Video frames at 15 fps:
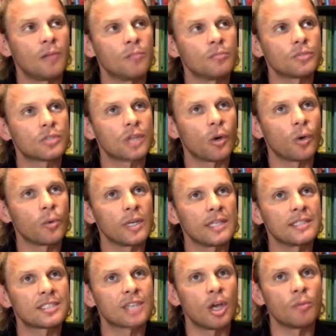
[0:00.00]
So
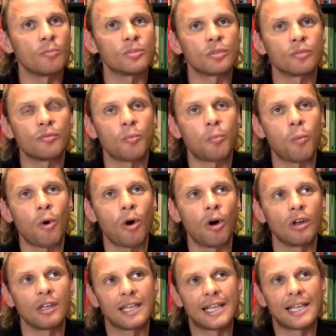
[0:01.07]
in terms of
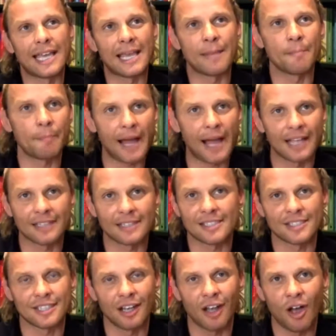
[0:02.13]
what impacts
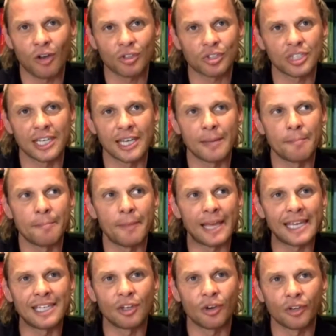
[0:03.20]
has the last year
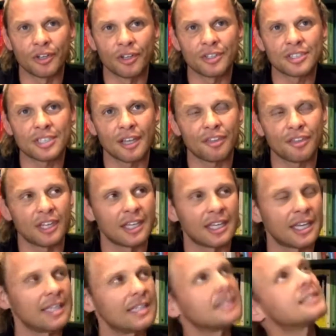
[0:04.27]
made on us, I think
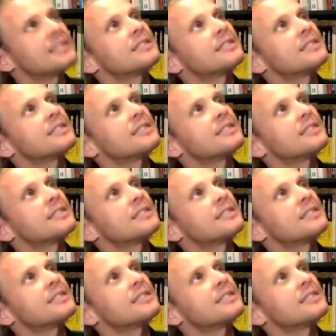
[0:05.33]
we